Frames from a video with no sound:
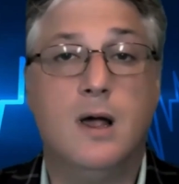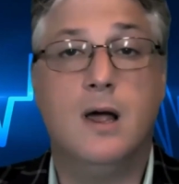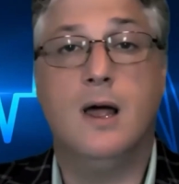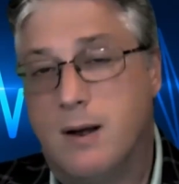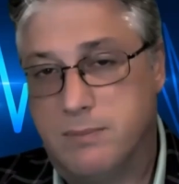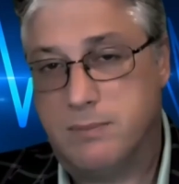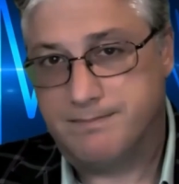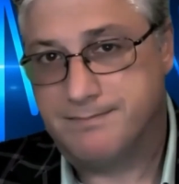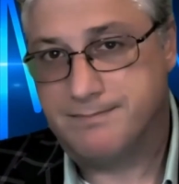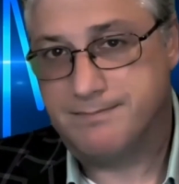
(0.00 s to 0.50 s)

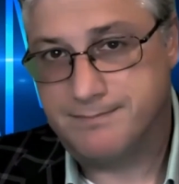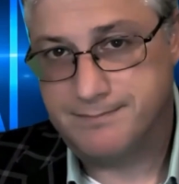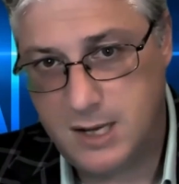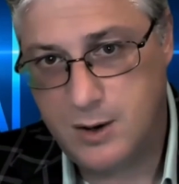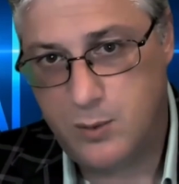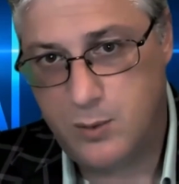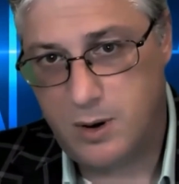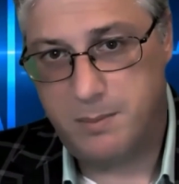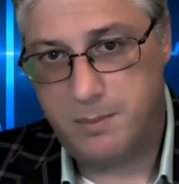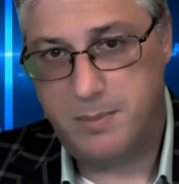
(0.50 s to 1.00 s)
Well,
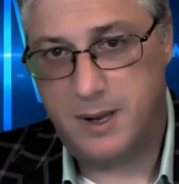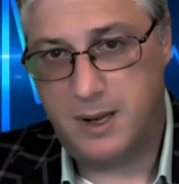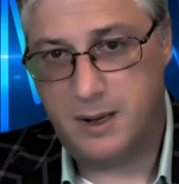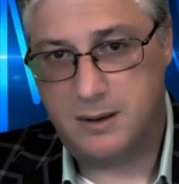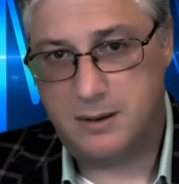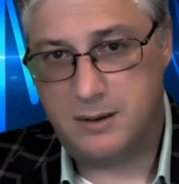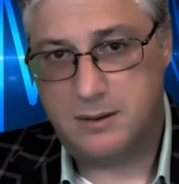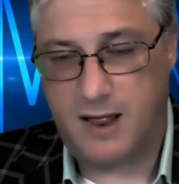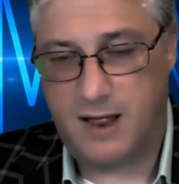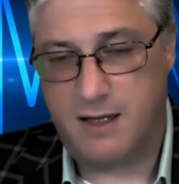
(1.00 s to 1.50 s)
you wouldn't
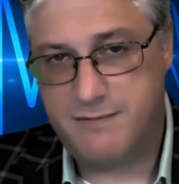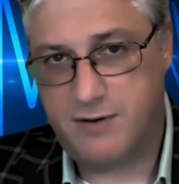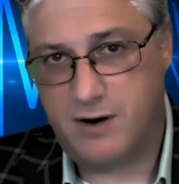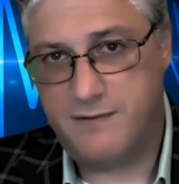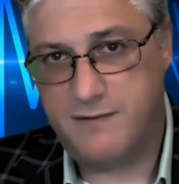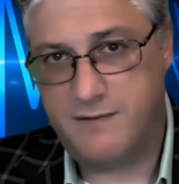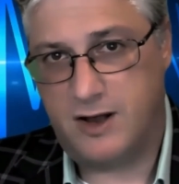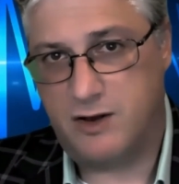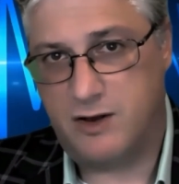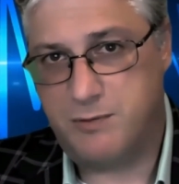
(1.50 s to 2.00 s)
be filing for
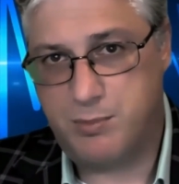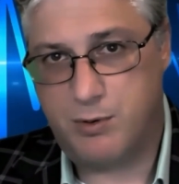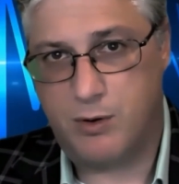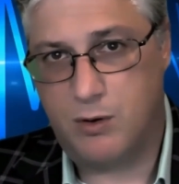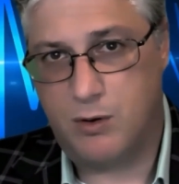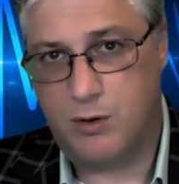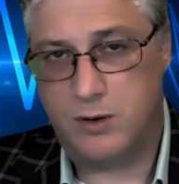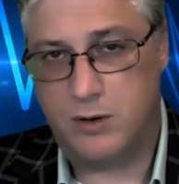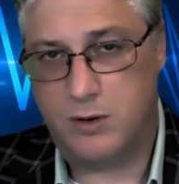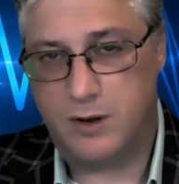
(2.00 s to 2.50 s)
advanced
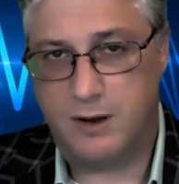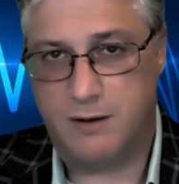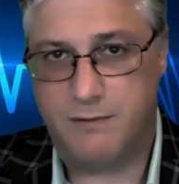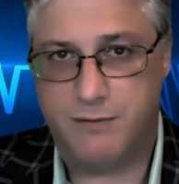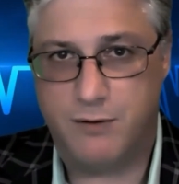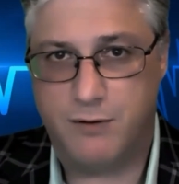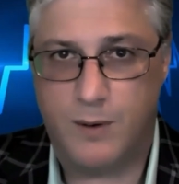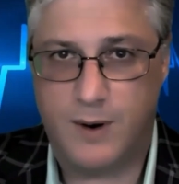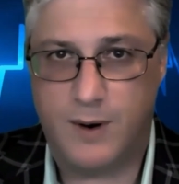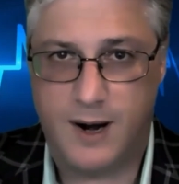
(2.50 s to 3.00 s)
parole
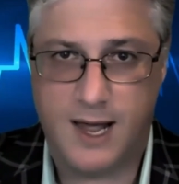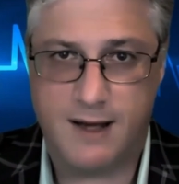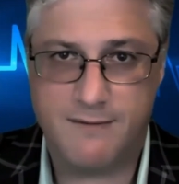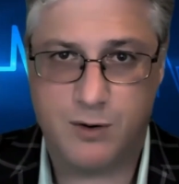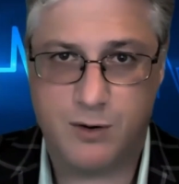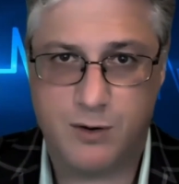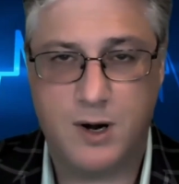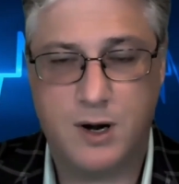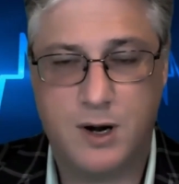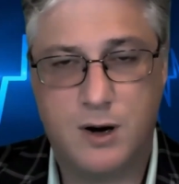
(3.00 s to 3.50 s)
if you already have
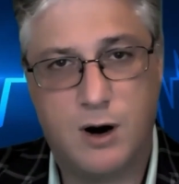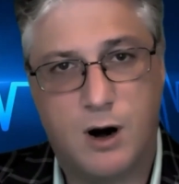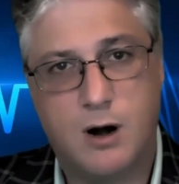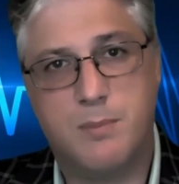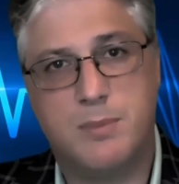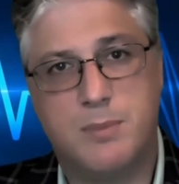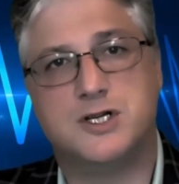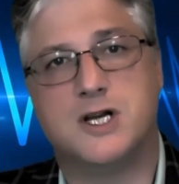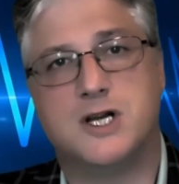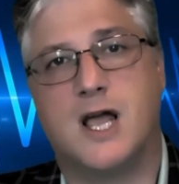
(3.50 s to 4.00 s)
a green
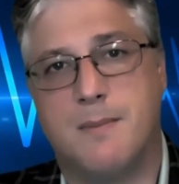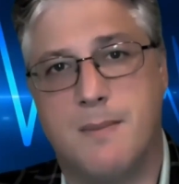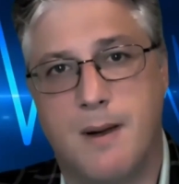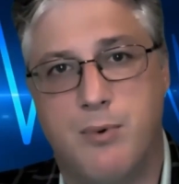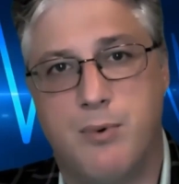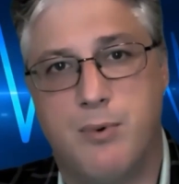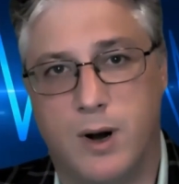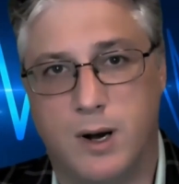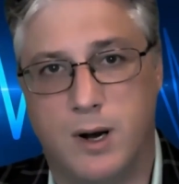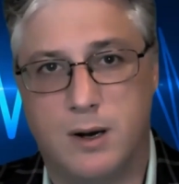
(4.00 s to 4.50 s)
card, but you get
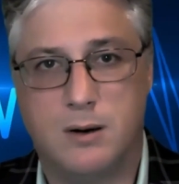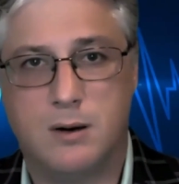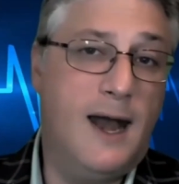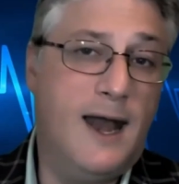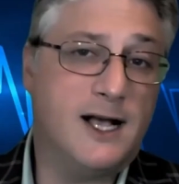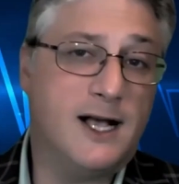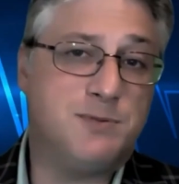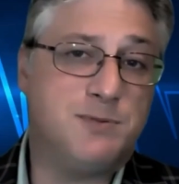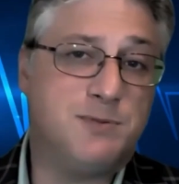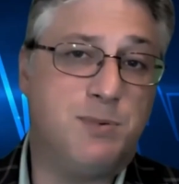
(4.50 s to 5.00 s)
my point.
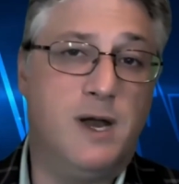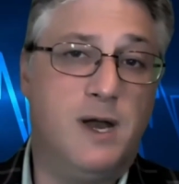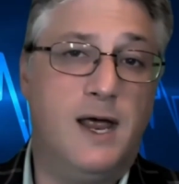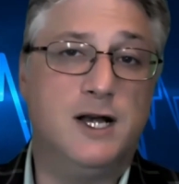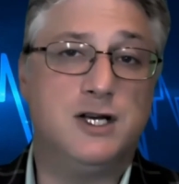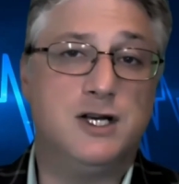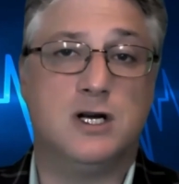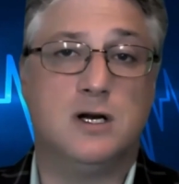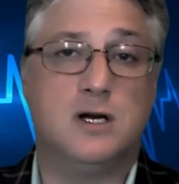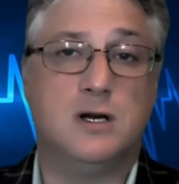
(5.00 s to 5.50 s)
An
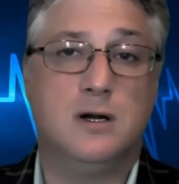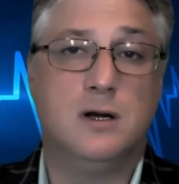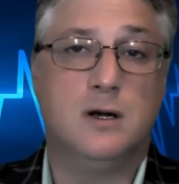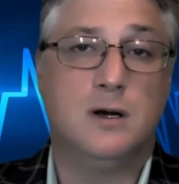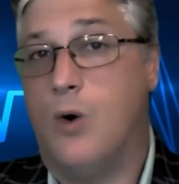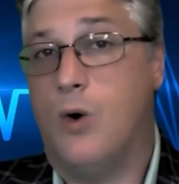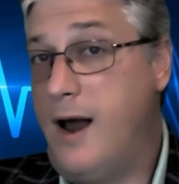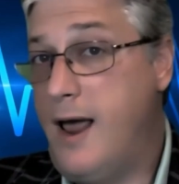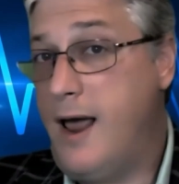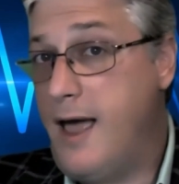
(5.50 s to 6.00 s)
explanation
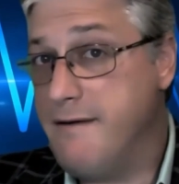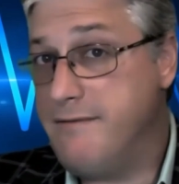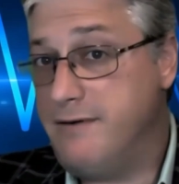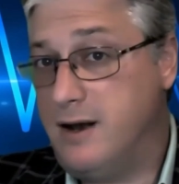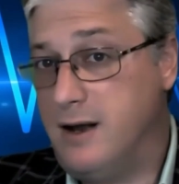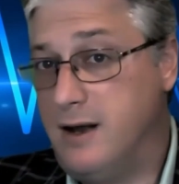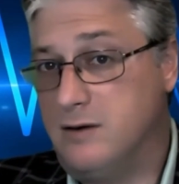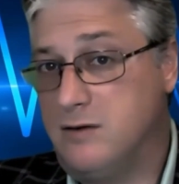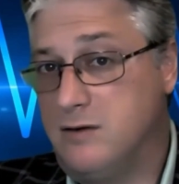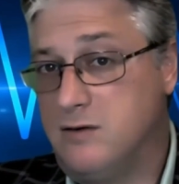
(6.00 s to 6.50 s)
or
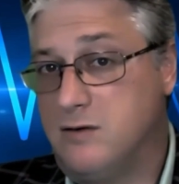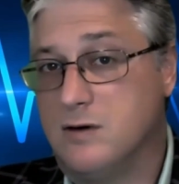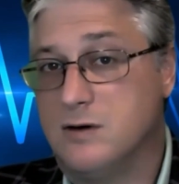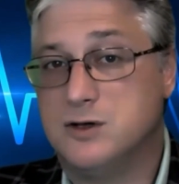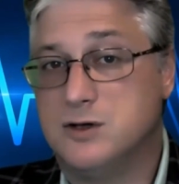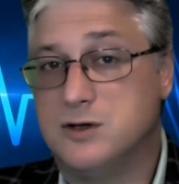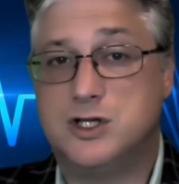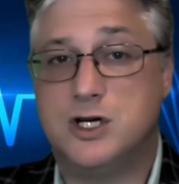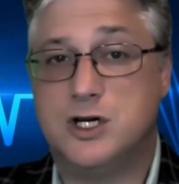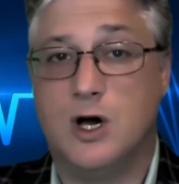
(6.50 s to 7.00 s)
evidence
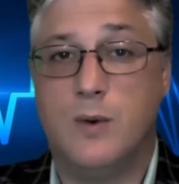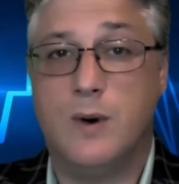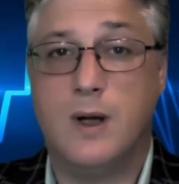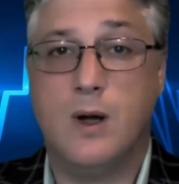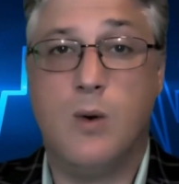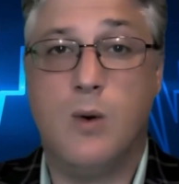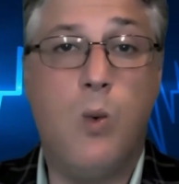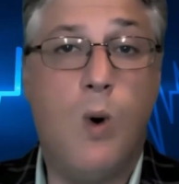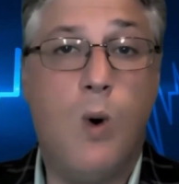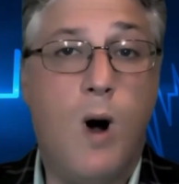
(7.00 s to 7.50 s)

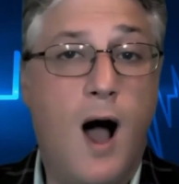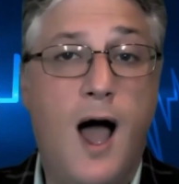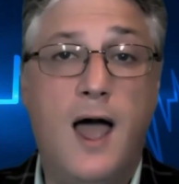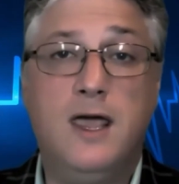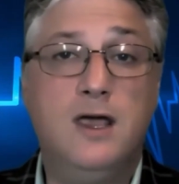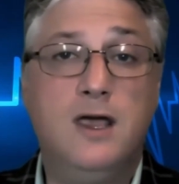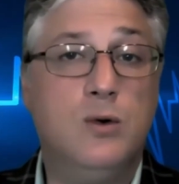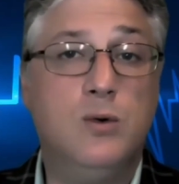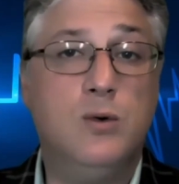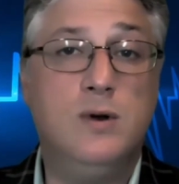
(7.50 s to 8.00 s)
showing why
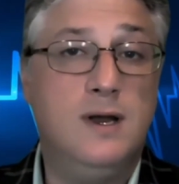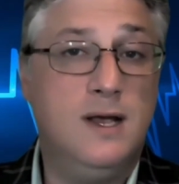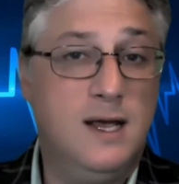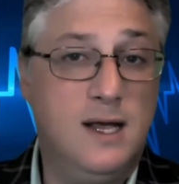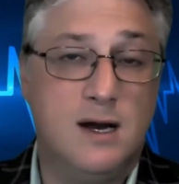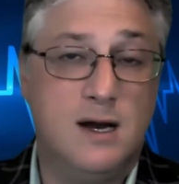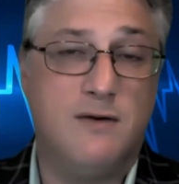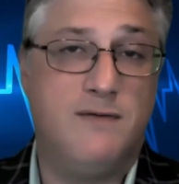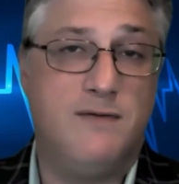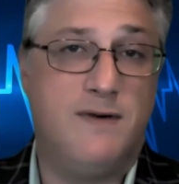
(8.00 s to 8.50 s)
you
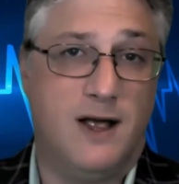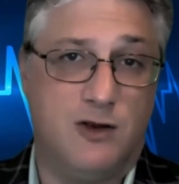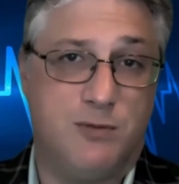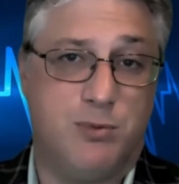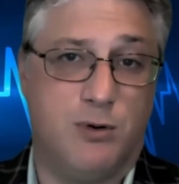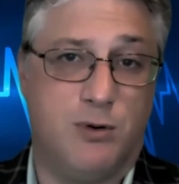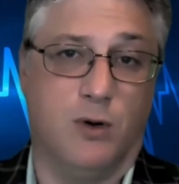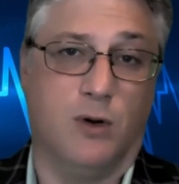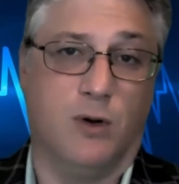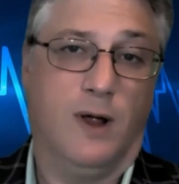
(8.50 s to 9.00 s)
need
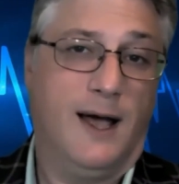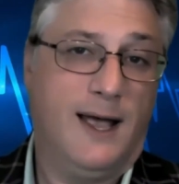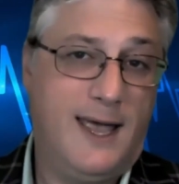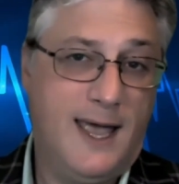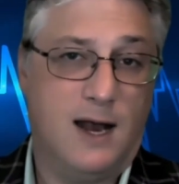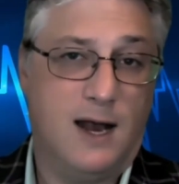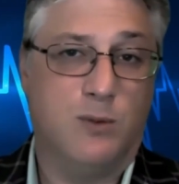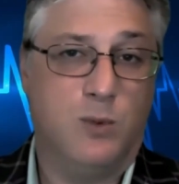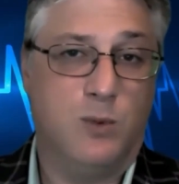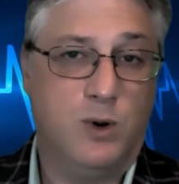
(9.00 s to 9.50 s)
advanced parole.
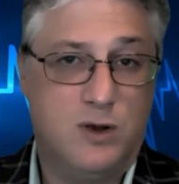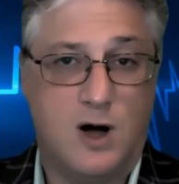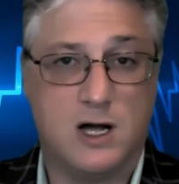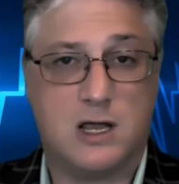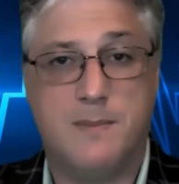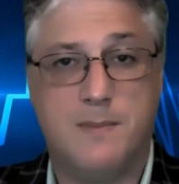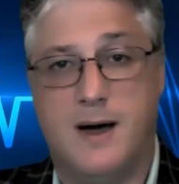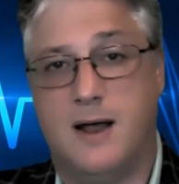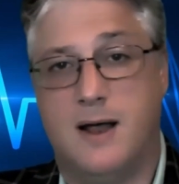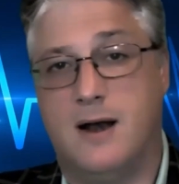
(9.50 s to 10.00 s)
Again, we
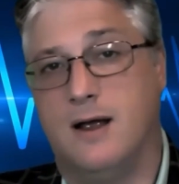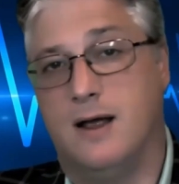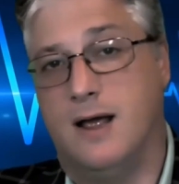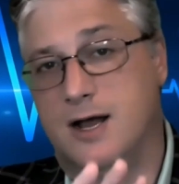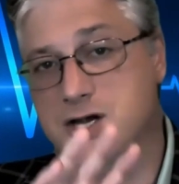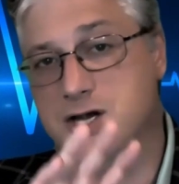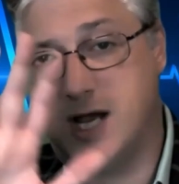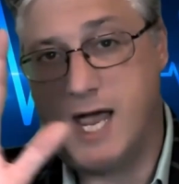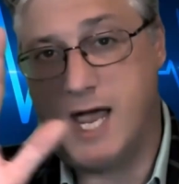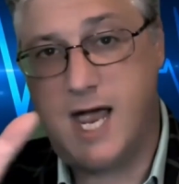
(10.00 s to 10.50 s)
talked about
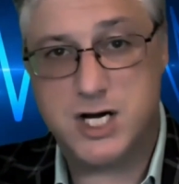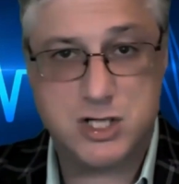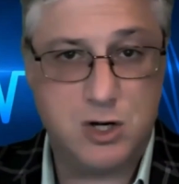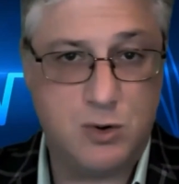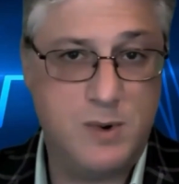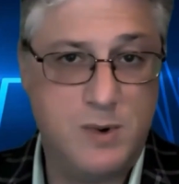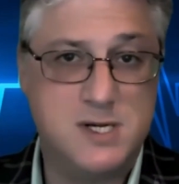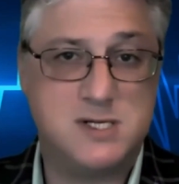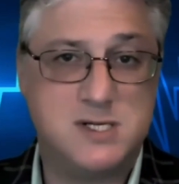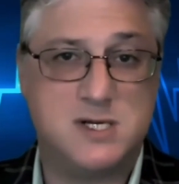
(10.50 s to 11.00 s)

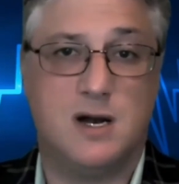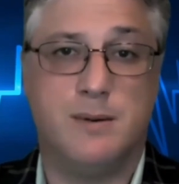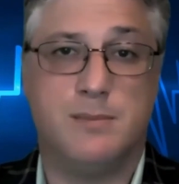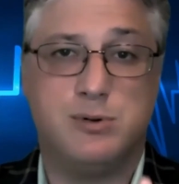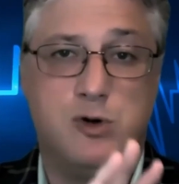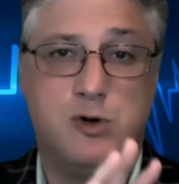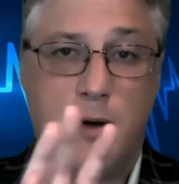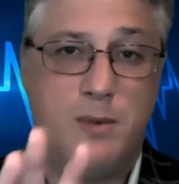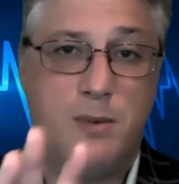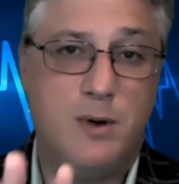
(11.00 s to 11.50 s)
educational reason,
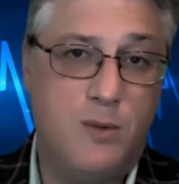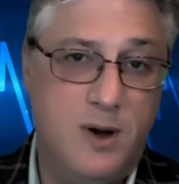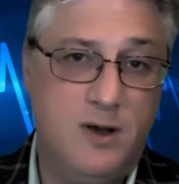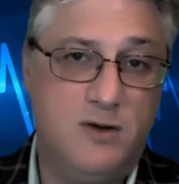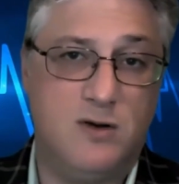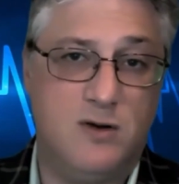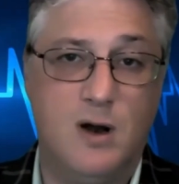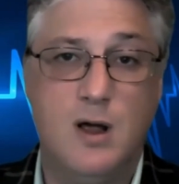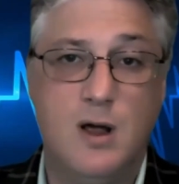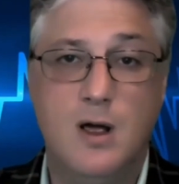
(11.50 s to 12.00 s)
employment
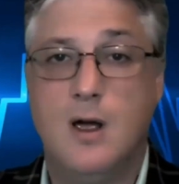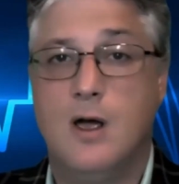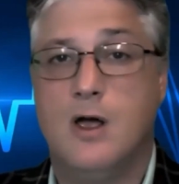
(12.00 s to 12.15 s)
reason,